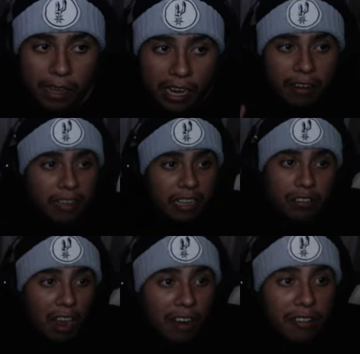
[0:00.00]
hear the
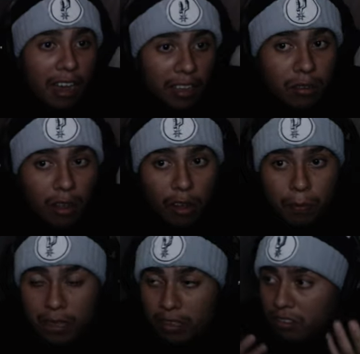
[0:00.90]
entire dialogue
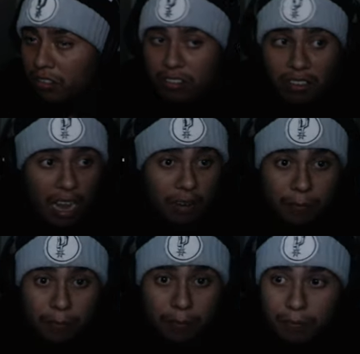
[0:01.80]
because it's kind of
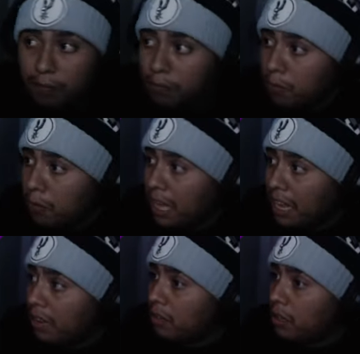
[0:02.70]

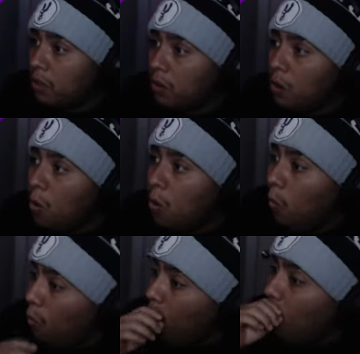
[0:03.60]
bland.
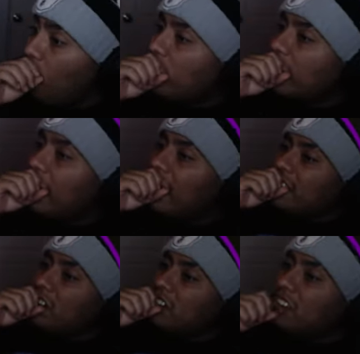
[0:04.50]
Oh, okay,
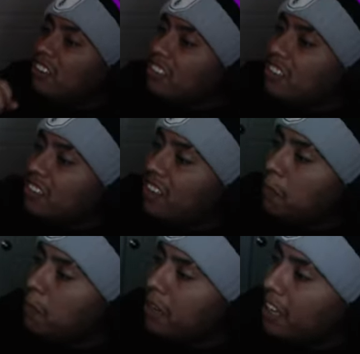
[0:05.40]
introduction
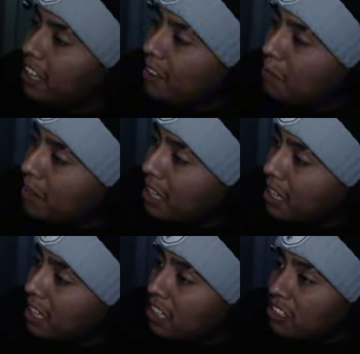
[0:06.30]
10 p.m.?
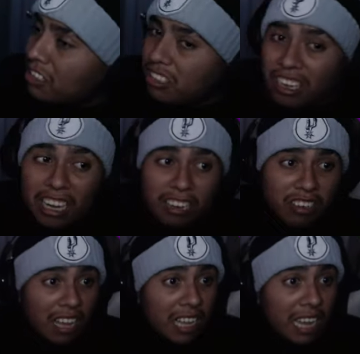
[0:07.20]
Sheesh,
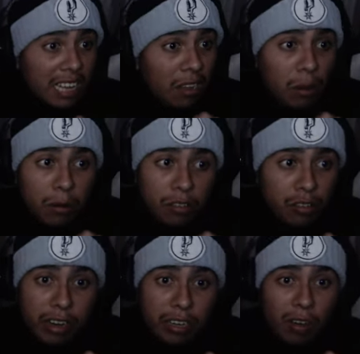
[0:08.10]
I like that loading
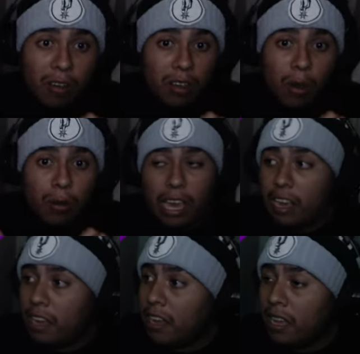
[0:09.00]
screen, dog.
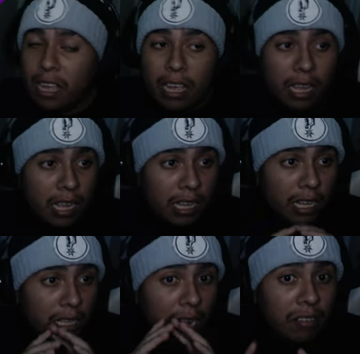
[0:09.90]
Okay.
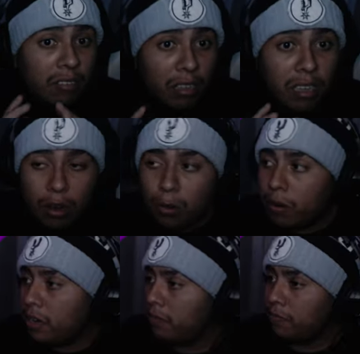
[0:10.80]
That's something
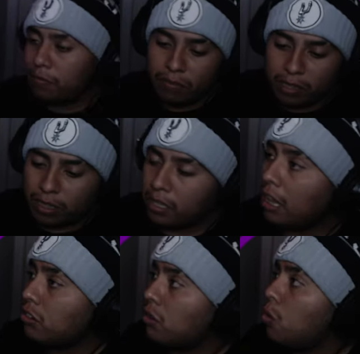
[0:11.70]
creative.
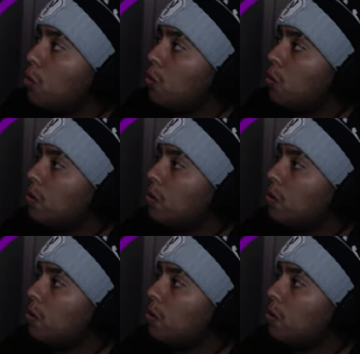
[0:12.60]
That's cool.